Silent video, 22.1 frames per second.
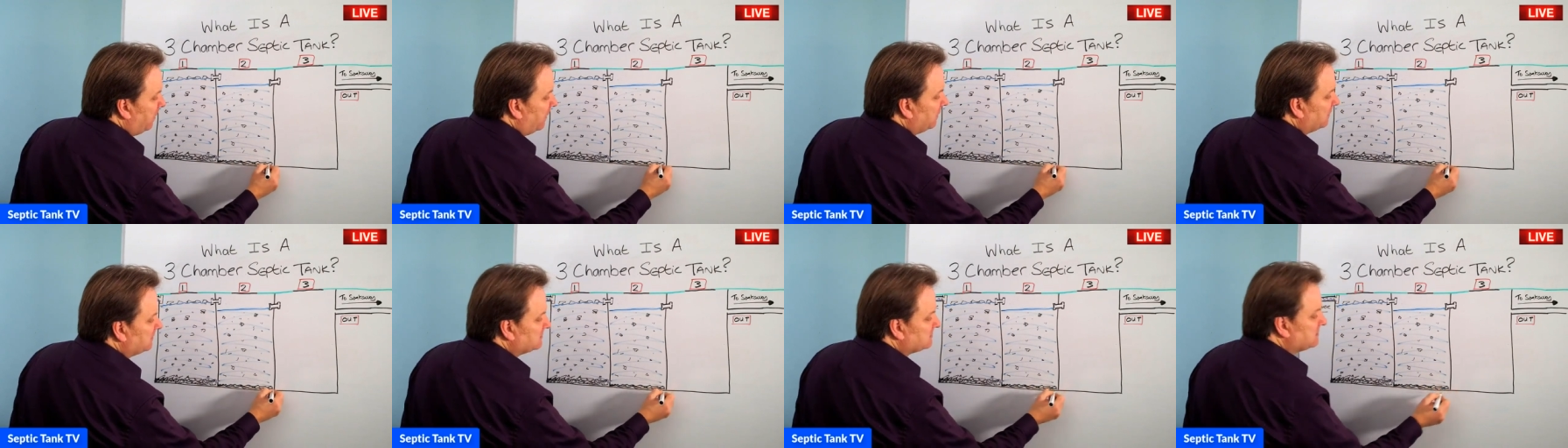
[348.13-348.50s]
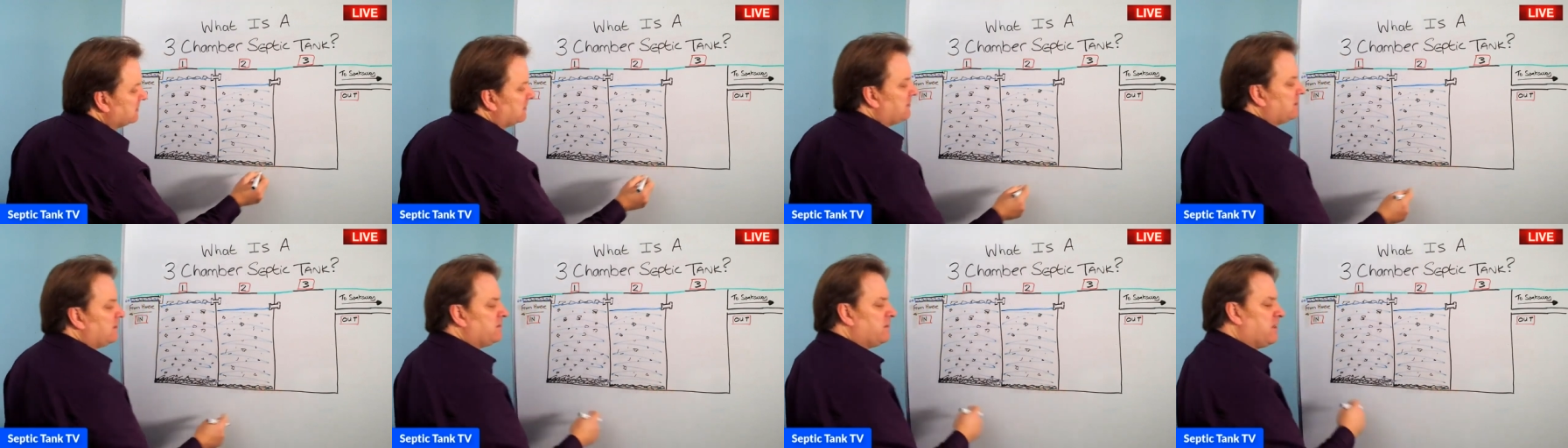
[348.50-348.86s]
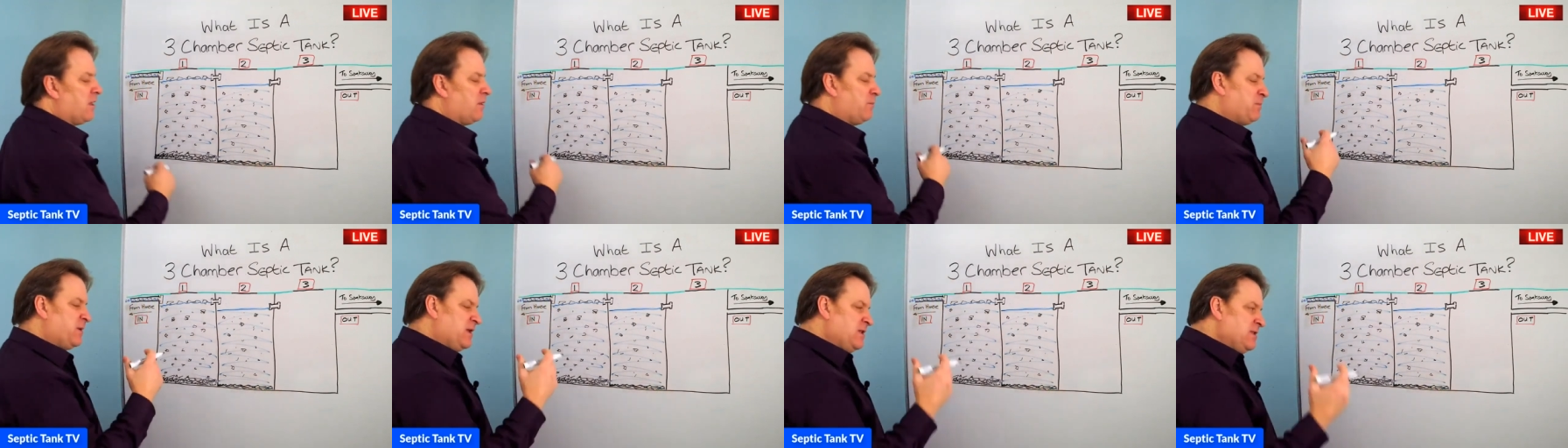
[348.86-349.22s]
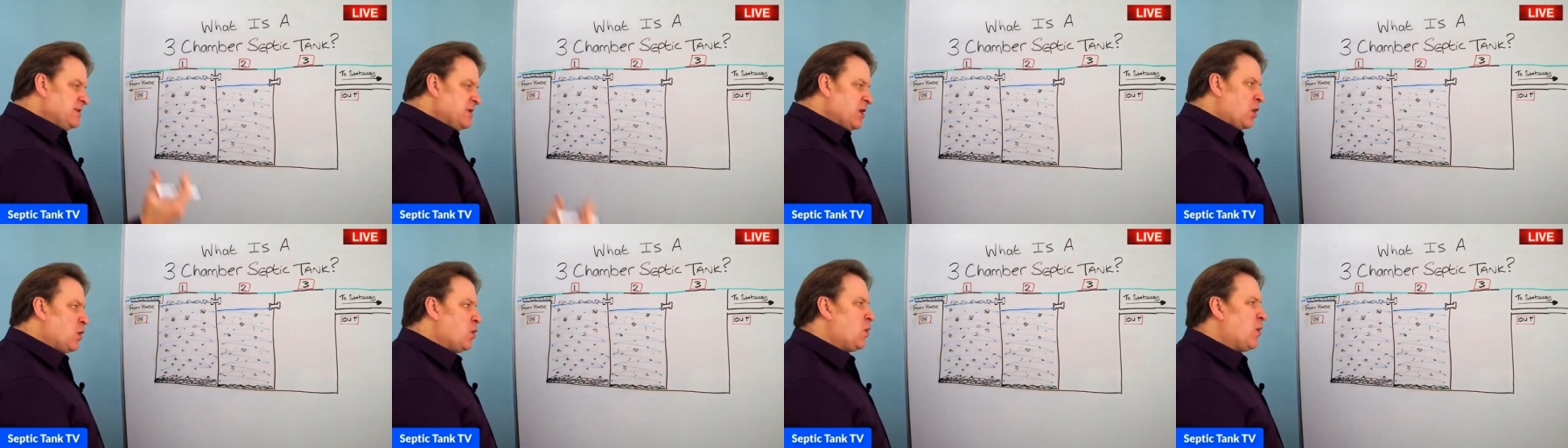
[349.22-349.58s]
but there'll be
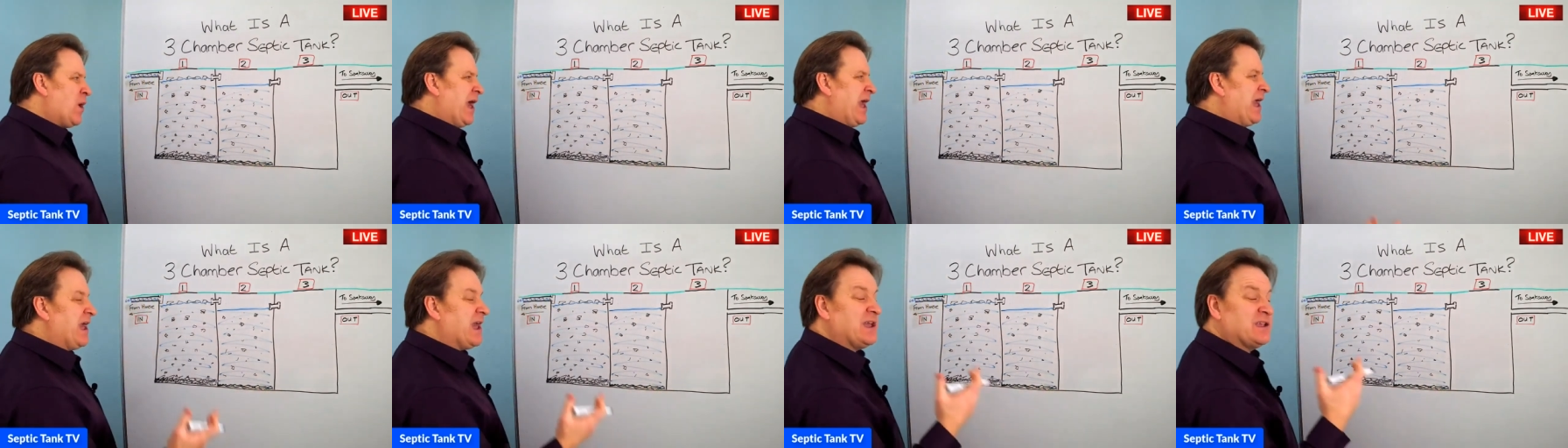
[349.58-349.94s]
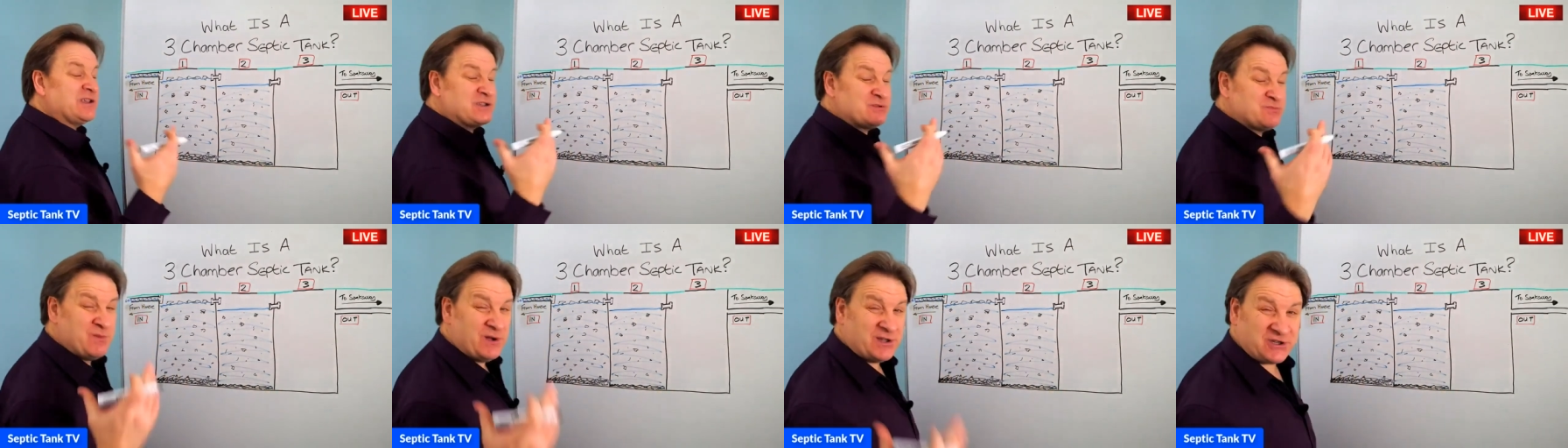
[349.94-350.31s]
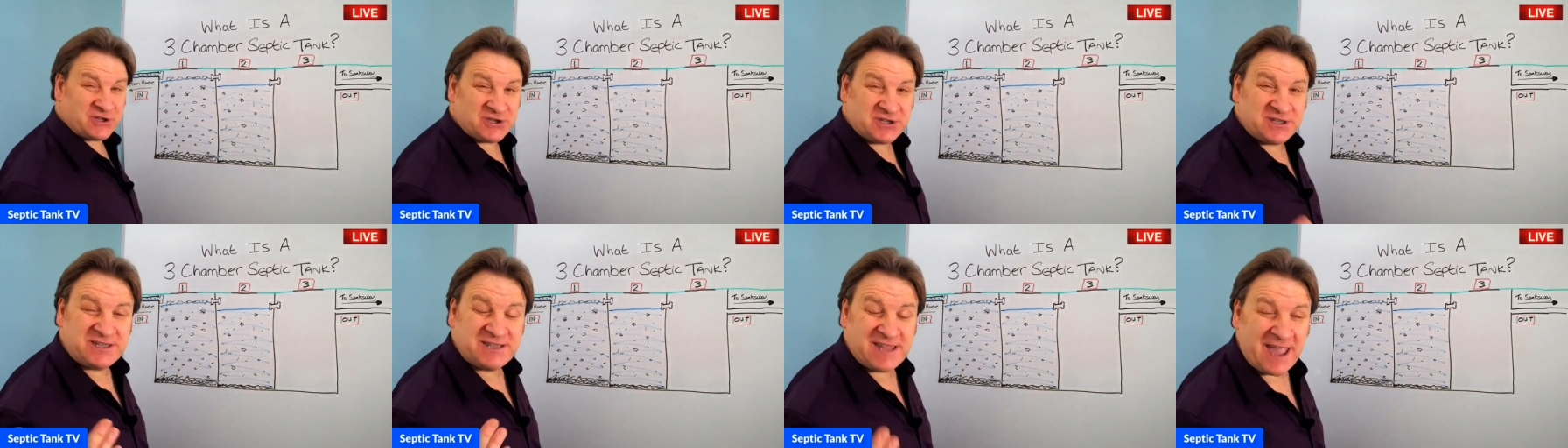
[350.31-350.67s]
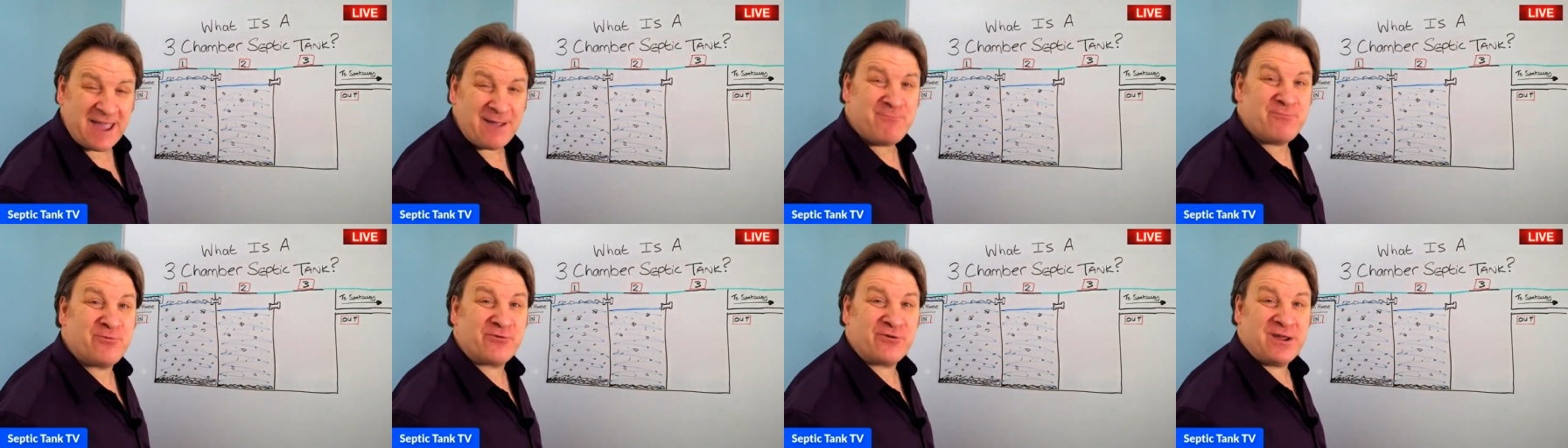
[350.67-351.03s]
nowhere as much
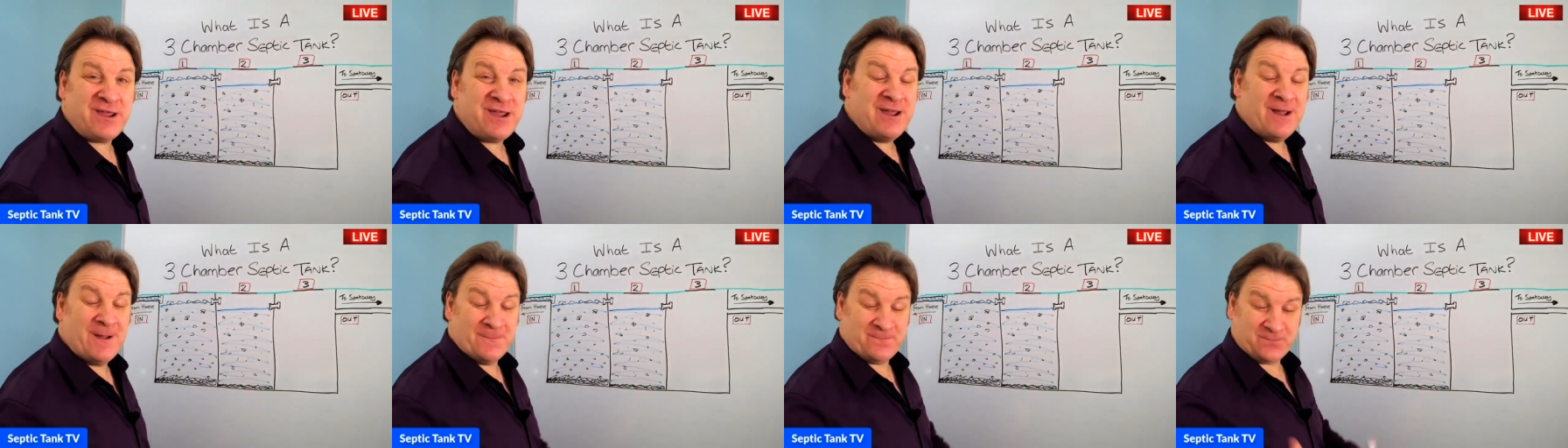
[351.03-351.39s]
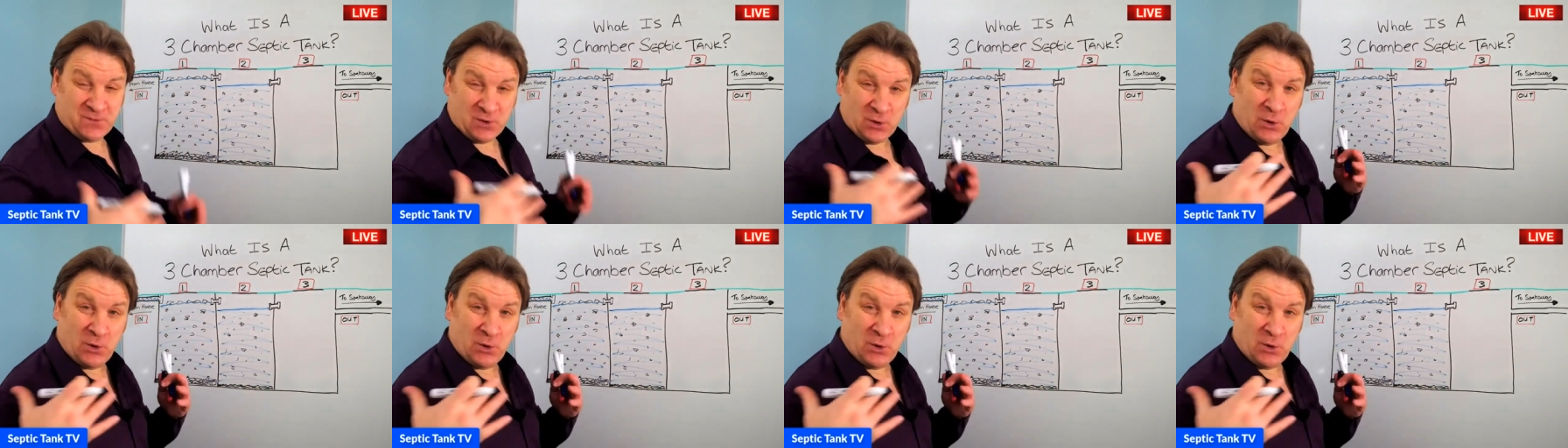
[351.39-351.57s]
debris